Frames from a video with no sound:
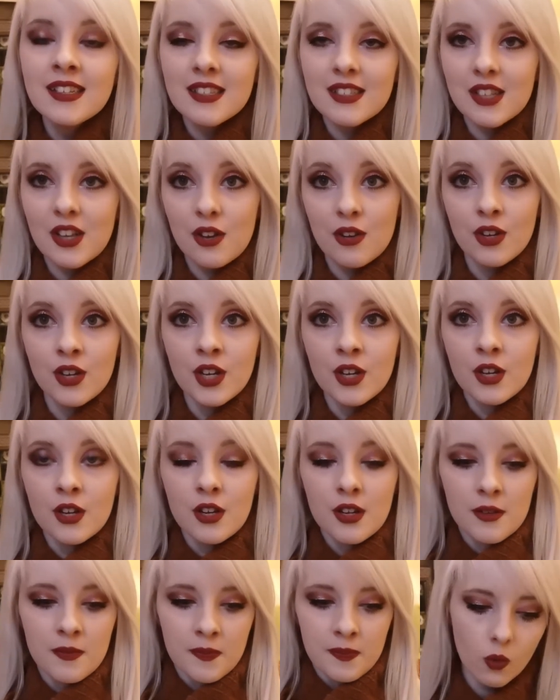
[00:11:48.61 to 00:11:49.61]
So
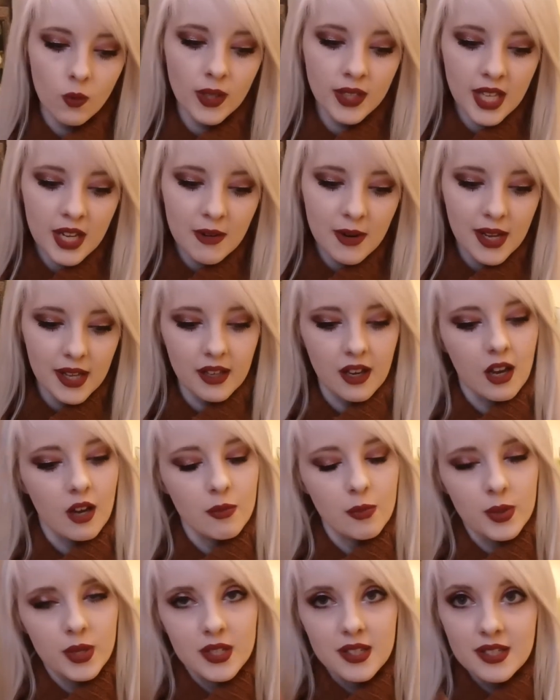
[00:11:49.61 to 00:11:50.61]
when they wake
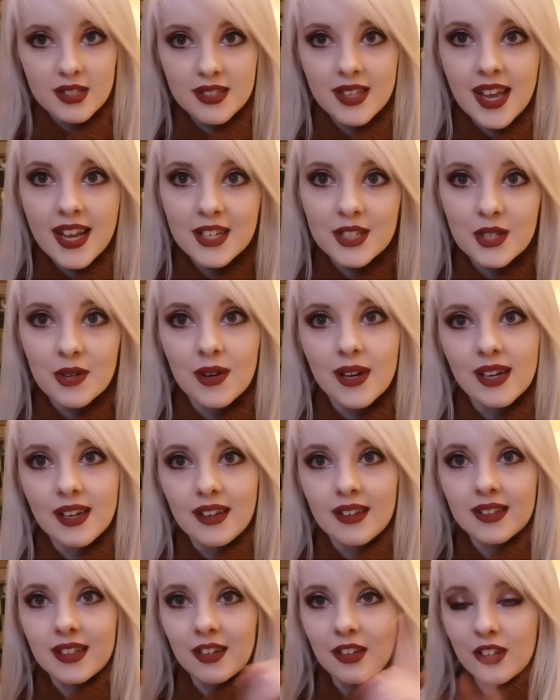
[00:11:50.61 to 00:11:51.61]
up, say
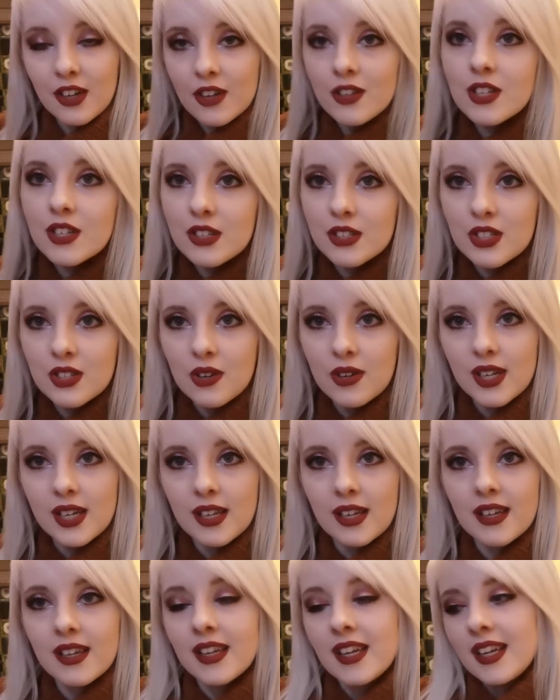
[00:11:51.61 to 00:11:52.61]
toilet, or go to the
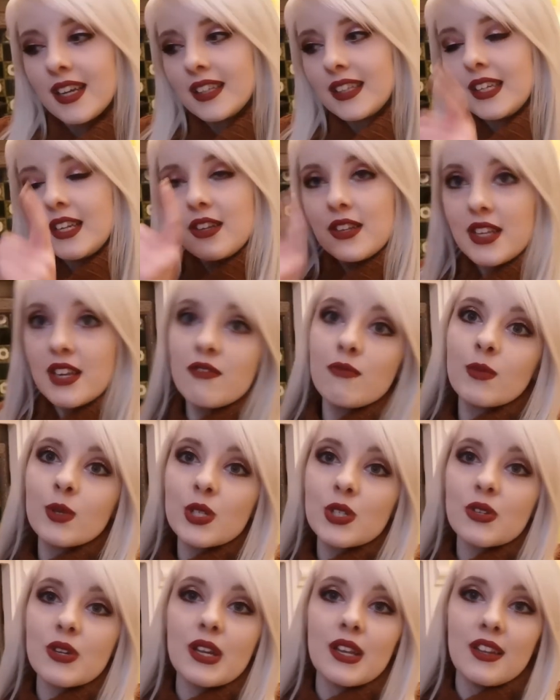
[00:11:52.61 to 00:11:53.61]
toilet, and then you give them a
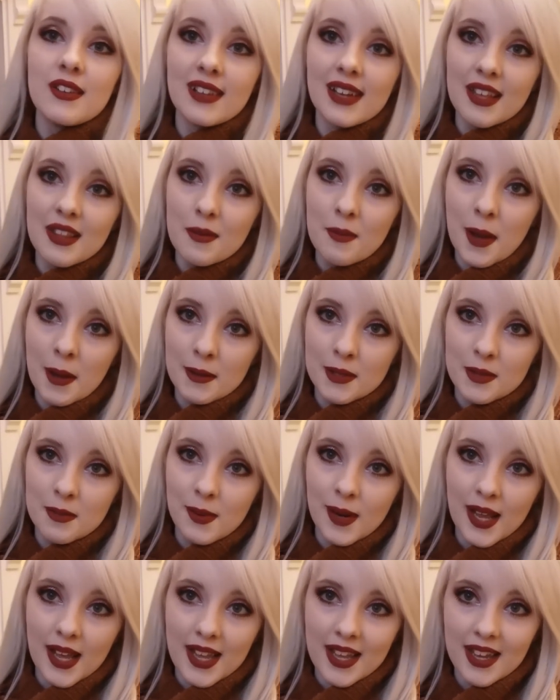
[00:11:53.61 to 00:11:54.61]
treat, you let them out to
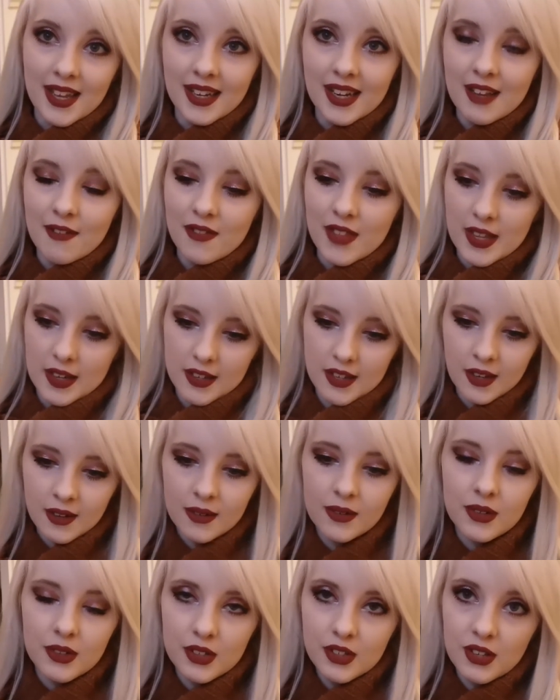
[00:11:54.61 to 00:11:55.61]
play. And if they
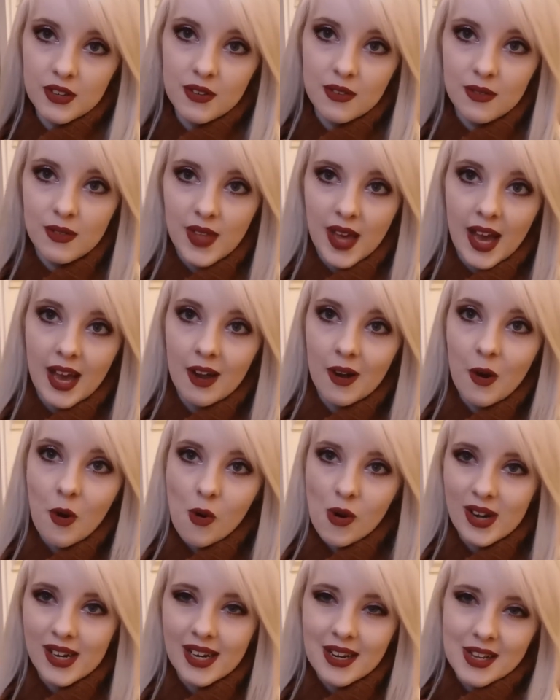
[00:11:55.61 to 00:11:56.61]
don't do that,
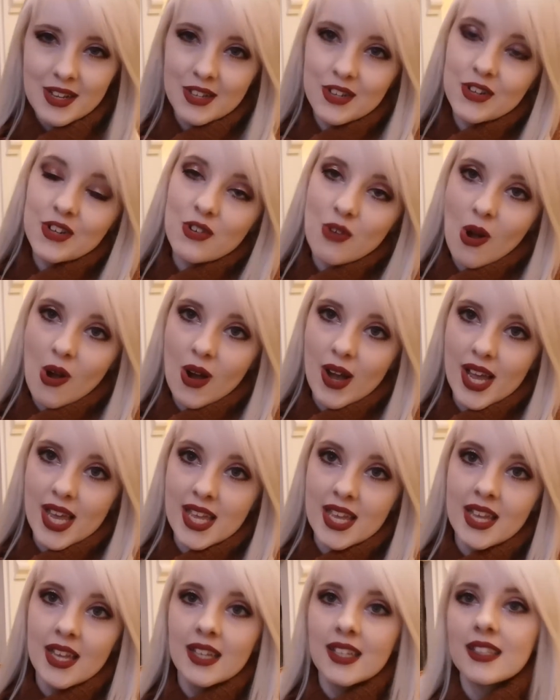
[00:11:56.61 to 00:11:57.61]
or at least
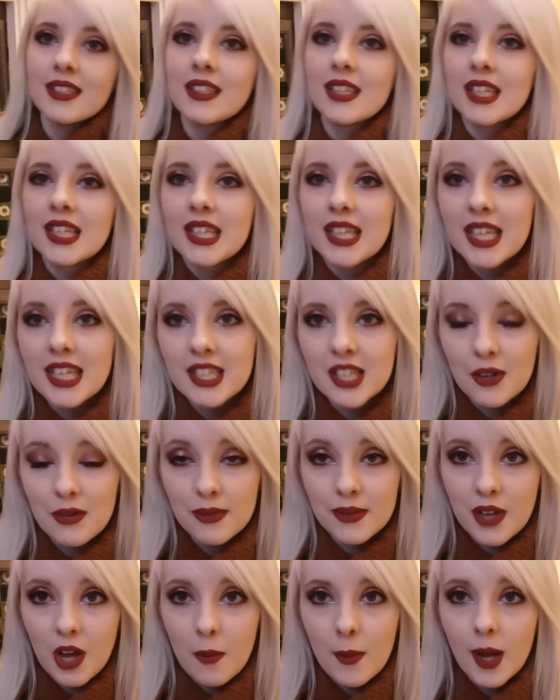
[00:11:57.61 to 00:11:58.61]
try, then they
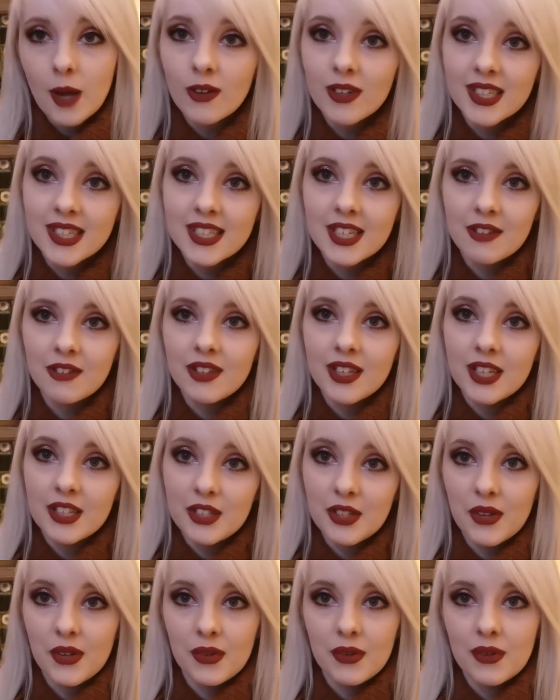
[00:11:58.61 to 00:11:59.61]
don't come out until they
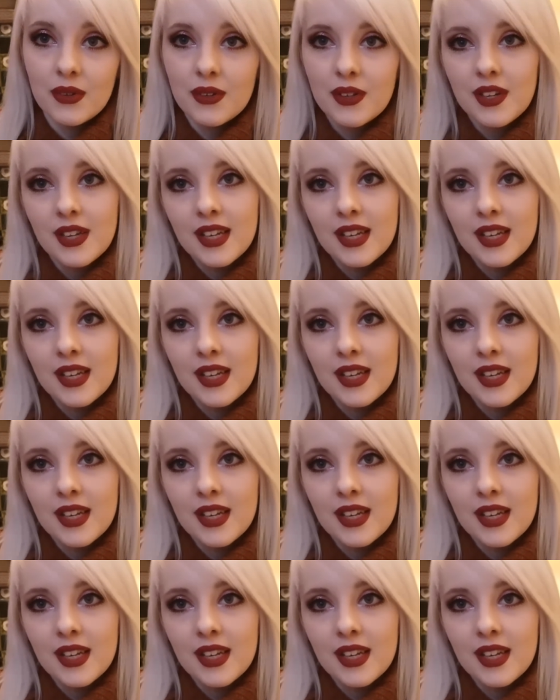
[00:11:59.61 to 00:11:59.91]
do.